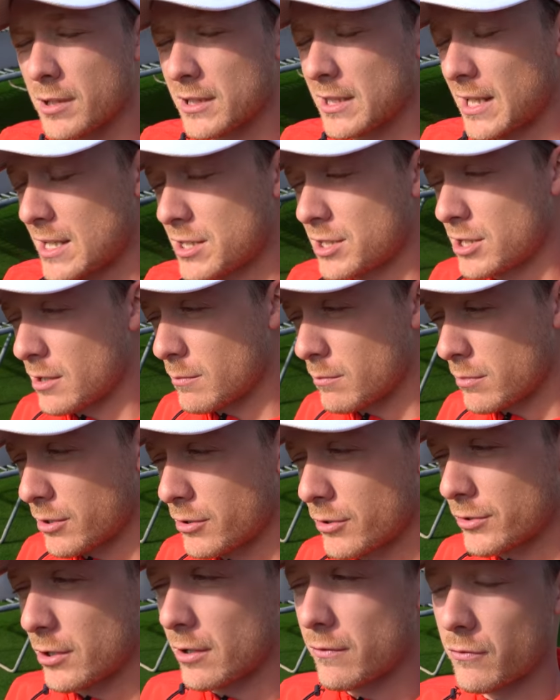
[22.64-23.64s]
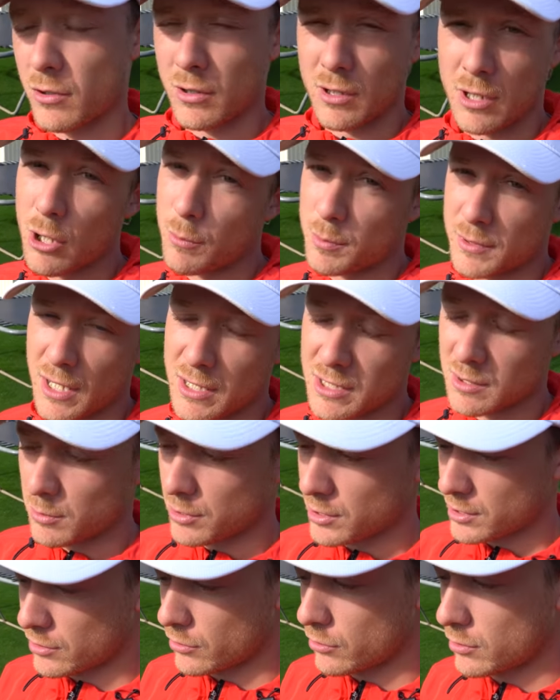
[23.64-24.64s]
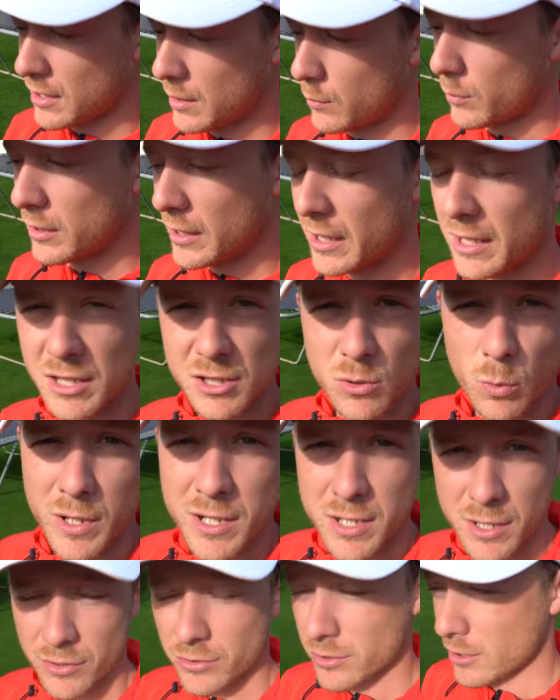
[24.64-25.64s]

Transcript: potassium because I've got low potassium in the soil and we're leading to winter.